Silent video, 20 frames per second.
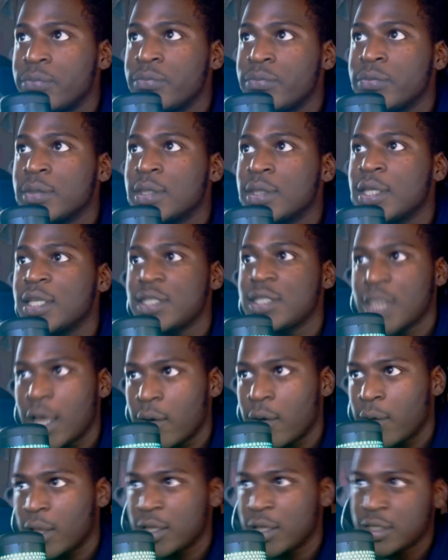this is how
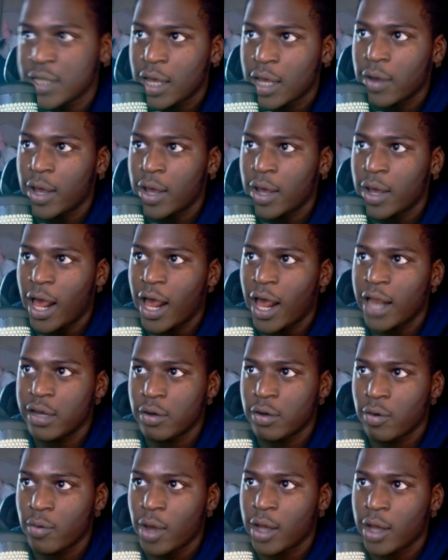this is how I know
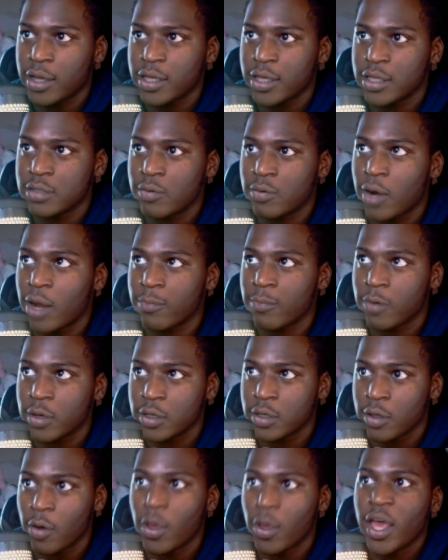how to get to where I'm gonna
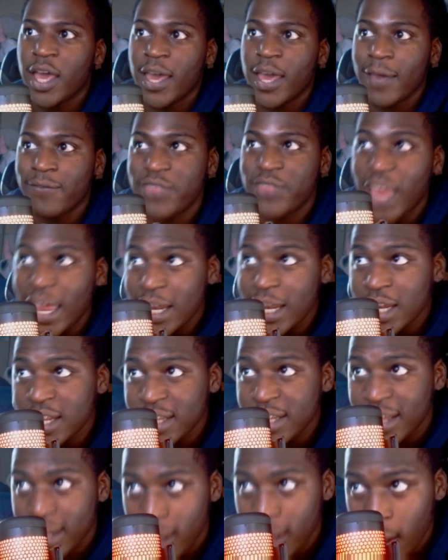go. If they didn't
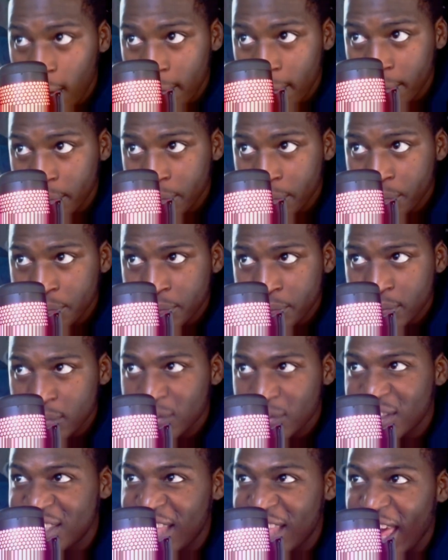get up,
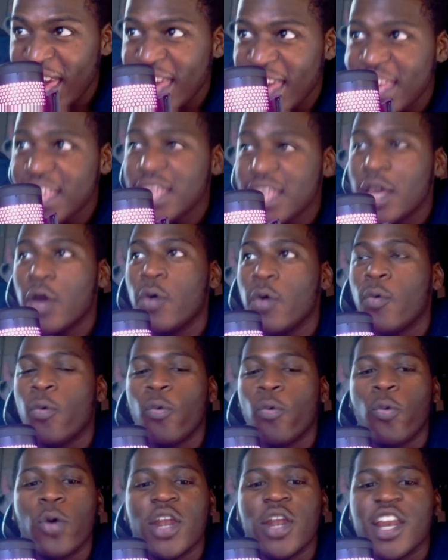they
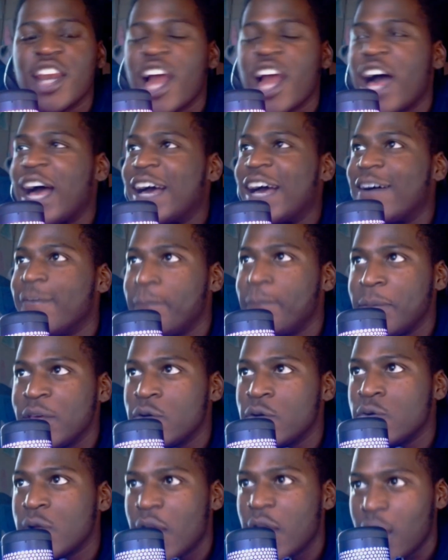would not be who
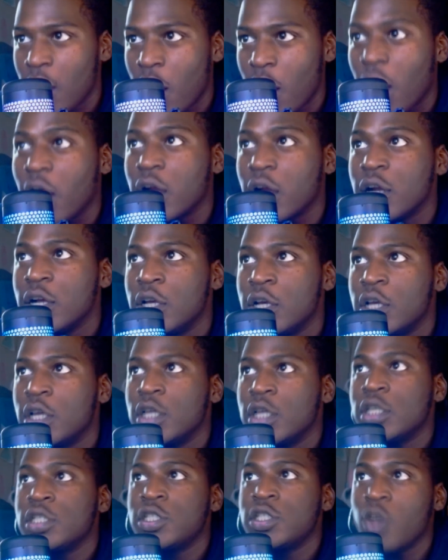they are.
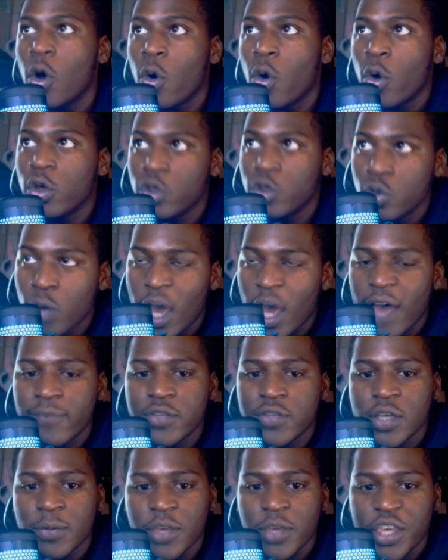So you have to
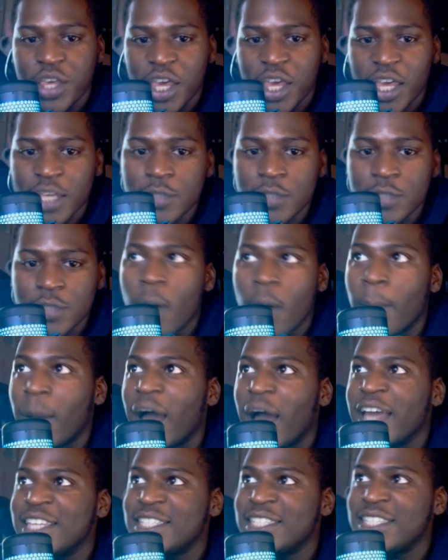get into a
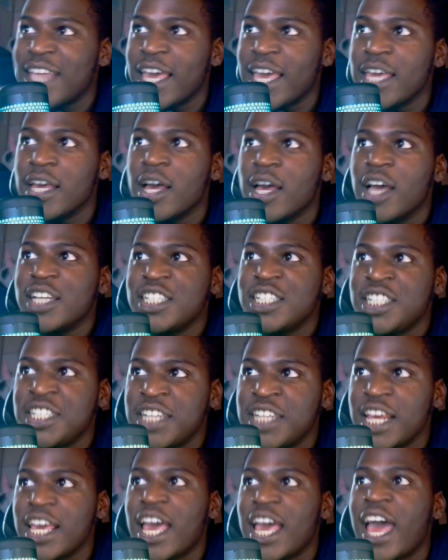mind state.
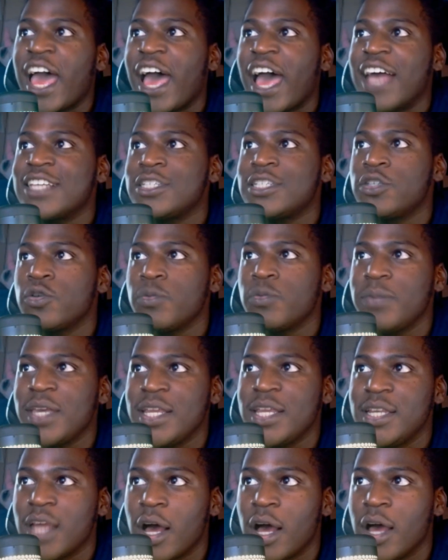Shit has to be
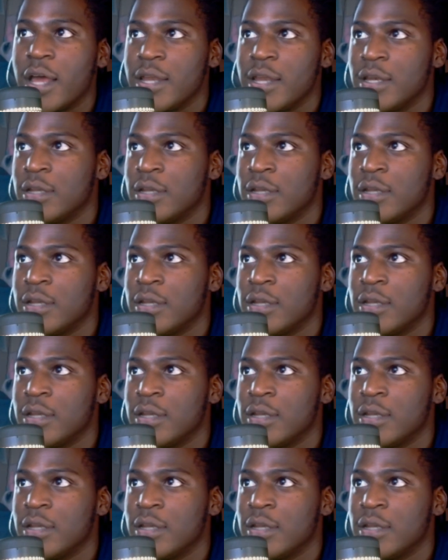done.